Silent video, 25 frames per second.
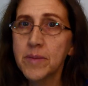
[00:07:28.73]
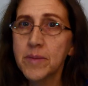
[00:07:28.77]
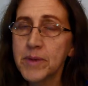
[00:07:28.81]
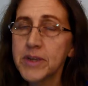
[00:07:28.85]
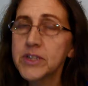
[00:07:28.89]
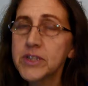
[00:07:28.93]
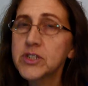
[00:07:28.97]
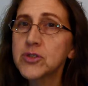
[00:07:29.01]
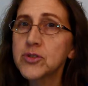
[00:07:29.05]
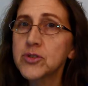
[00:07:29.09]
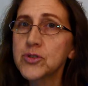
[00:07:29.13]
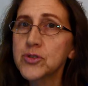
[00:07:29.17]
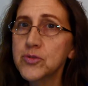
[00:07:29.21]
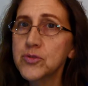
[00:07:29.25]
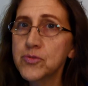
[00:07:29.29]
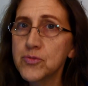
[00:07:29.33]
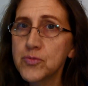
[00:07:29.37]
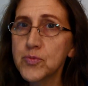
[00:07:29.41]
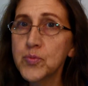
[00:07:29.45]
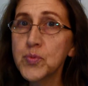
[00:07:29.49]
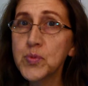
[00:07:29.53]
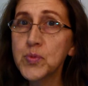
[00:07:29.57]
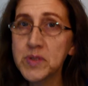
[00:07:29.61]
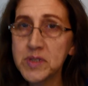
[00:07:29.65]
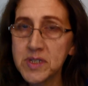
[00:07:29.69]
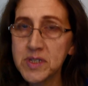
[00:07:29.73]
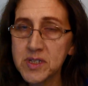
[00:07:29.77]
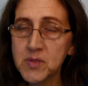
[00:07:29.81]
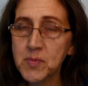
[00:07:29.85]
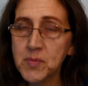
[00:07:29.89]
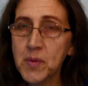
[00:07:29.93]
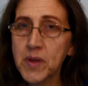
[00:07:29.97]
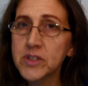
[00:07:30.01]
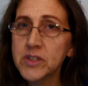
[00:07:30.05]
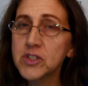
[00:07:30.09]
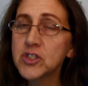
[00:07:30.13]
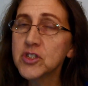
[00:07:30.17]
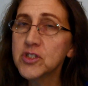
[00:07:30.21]
make sure you
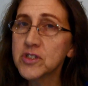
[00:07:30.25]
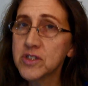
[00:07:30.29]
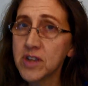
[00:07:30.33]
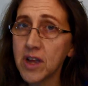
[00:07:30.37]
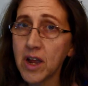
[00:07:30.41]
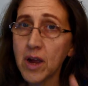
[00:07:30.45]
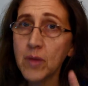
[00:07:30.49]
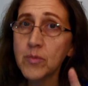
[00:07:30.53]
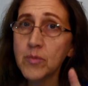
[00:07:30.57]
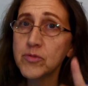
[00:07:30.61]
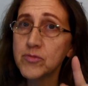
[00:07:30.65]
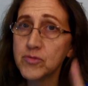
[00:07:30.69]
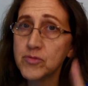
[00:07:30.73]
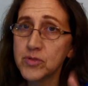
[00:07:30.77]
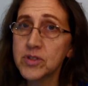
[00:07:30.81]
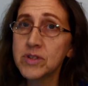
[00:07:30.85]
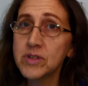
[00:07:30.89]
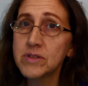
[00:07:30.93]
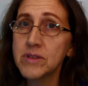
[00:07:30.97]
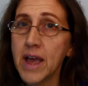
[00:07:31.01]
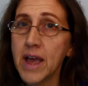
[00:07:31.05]
spend just a